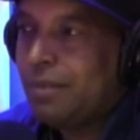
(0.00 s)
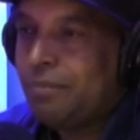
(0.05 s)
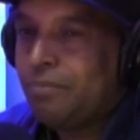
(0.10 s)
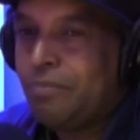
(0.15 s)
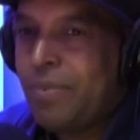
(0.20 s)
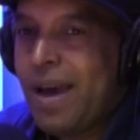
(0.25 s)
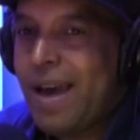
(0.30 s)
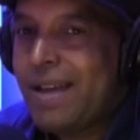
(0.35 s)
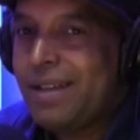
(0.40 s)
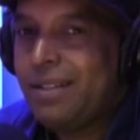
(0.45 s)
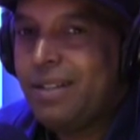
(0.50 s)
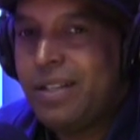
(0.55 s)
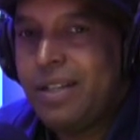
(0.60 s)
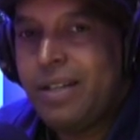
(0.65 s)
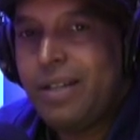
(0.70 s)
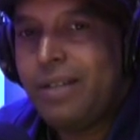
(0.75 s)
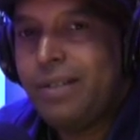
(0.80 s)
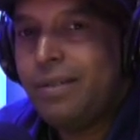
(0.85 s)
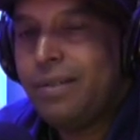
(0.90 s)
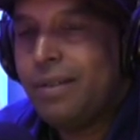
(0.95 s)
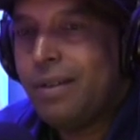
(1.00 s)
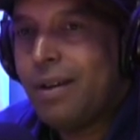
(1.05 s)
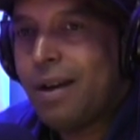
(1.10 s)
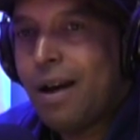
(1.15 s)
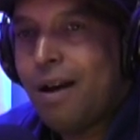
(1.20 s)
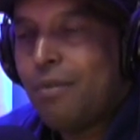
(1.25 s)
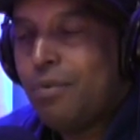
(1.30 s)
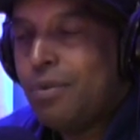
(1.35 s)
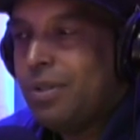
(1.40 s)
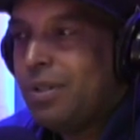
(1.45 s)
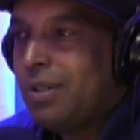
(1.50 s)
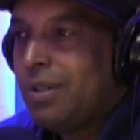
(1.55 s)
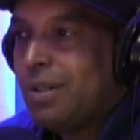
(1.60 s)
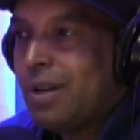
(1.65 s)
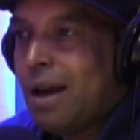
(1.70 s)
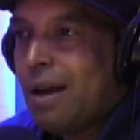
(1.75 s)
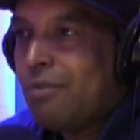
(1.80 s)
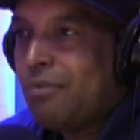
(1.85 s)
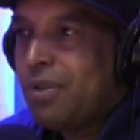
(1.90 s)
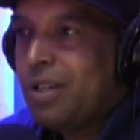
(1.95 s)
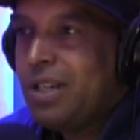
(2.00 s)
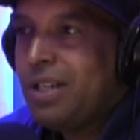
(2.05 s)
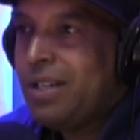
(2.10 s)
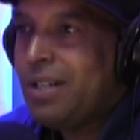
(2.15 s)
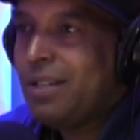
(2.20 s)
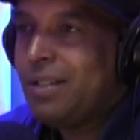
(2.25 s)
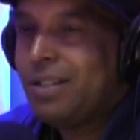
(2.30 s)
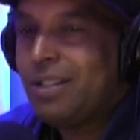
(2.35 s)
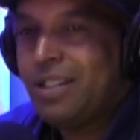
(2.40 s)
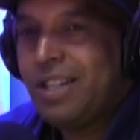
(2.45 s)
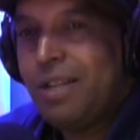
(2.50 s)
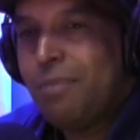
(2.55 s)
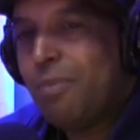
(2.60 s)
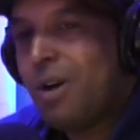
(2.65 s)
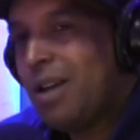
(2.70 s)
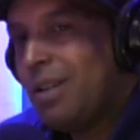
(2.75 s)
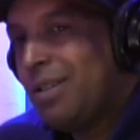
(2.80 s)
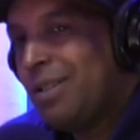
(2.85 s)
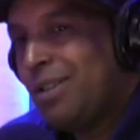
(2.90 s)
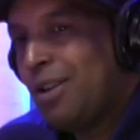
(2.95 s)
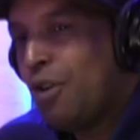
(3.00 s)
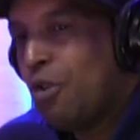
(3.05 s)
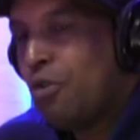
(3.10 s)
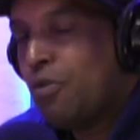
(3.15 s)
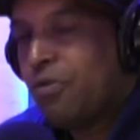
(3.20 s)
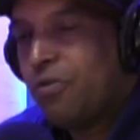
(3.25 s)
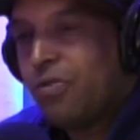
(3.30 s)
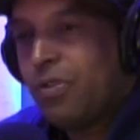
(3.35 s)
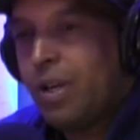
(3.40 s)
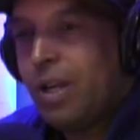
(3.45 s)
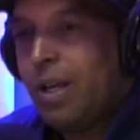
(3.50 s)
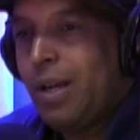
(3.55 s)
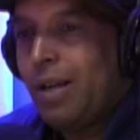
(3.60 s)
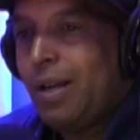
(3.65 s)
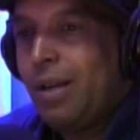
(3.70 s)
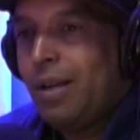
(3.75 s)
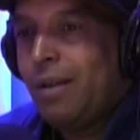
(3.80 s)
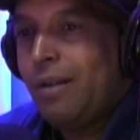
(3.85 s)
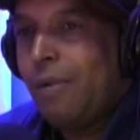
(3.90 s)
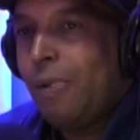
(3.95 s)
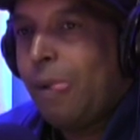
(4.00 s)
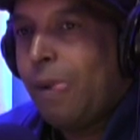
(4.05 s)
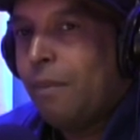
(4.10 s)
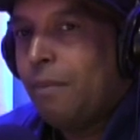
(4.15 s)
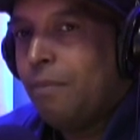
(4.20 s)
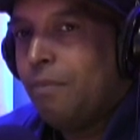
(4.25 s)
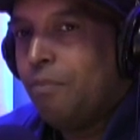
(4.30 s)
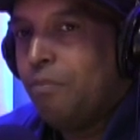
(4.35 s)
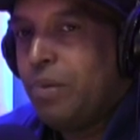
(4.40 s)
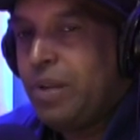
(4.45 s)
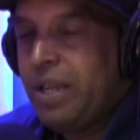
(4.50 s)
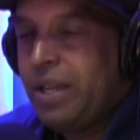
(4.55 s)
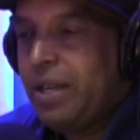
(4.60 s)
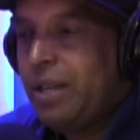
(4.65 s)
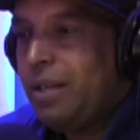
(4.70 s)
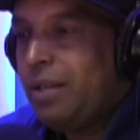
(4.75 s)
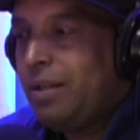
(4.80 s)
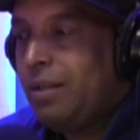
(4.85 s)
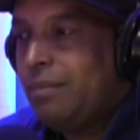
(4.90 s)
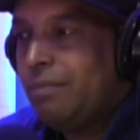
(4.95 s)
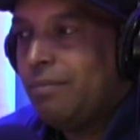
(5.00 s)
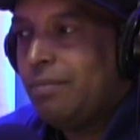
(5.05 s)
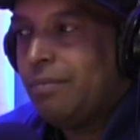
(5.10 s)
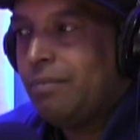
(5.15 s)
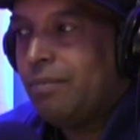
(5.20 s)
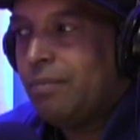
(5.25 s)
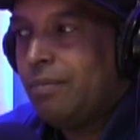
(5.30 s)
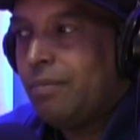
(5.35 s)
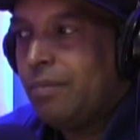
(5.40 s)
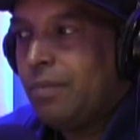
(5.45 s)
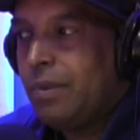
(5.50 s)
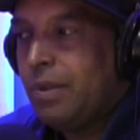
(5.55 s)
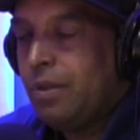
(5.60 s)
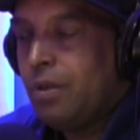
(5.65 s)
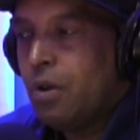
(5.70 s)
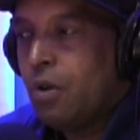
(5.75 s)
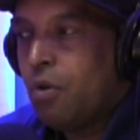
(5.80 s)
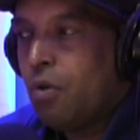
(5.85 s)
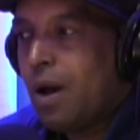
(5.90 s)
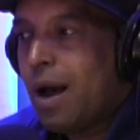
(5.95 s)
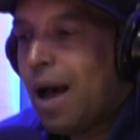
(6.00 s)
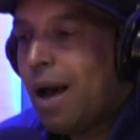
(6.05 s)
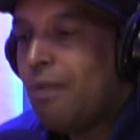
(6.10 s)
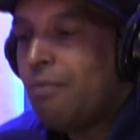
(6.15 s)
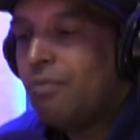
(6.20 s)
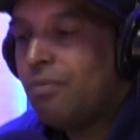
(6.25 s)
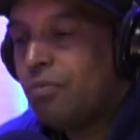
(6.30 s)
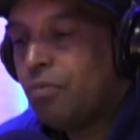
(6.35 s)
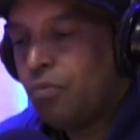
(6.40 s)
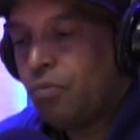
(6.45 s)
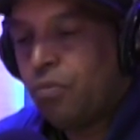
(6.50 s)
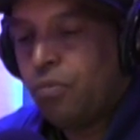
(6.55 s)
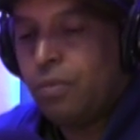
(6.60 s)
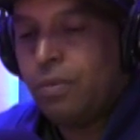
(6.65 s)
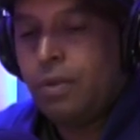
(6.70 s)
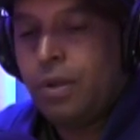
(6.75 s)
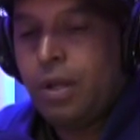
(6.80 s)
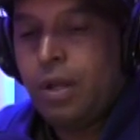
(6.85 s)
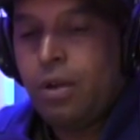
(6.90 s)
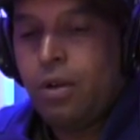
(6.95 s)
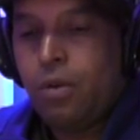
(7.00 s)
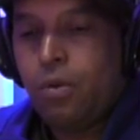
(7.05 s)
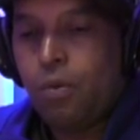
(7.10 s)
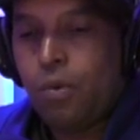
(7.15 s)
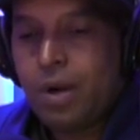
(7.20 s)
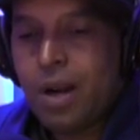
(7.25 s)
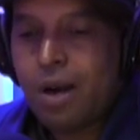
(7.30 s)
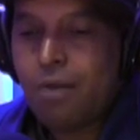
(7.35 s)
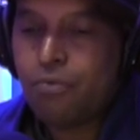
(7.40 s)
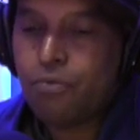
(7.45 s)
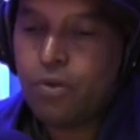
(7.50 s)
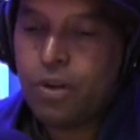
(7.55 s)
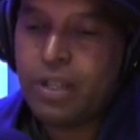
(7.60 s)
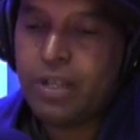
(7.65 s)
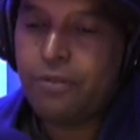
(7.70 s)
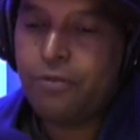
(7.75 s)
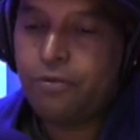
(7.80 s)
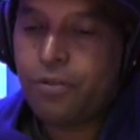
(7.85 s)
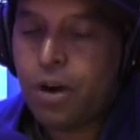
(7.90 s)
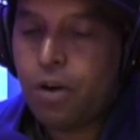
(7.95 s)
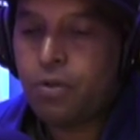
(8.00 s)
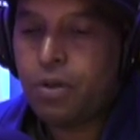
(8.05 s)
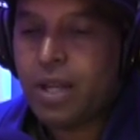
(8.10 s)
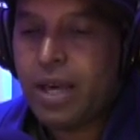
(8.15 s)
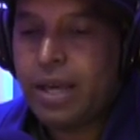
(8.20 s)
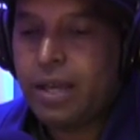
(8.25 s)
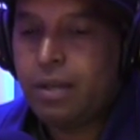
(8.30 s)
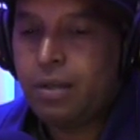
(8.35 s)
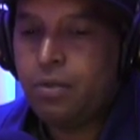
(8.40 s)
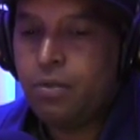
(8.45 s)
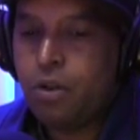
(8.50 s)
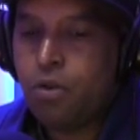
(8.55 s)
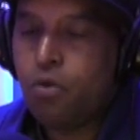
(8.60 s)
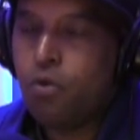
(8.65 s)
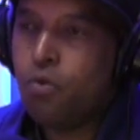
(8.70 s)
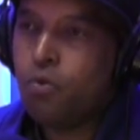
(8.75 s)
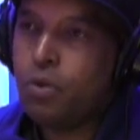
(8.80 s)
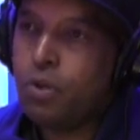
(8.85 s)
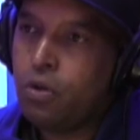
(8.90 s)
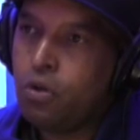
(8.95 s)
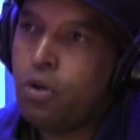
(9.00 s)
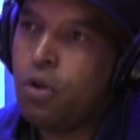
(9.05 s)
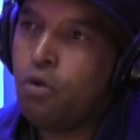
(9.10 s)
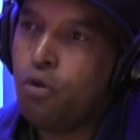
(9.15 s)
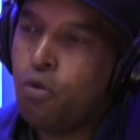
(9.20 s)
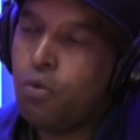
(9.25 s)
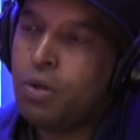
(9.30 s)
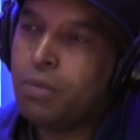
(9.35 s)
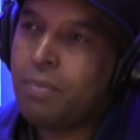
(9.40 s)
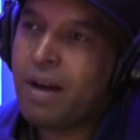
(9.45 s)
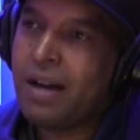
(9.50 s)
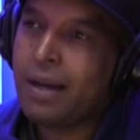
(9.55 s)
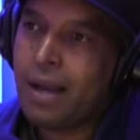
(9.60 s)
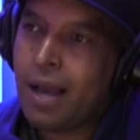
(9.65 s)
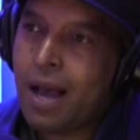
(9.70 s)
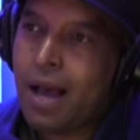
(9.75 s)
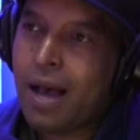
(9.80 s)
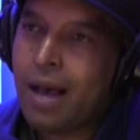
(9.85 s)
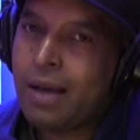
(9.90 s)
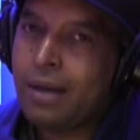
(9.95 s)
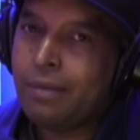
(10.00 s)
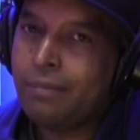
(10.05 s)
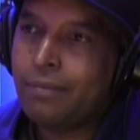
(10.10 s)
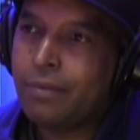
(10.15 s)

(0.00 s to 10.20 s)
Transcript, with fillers: Back then, I was I really didn't see myself being, you know, I when I really felt like you know you know who was my guy,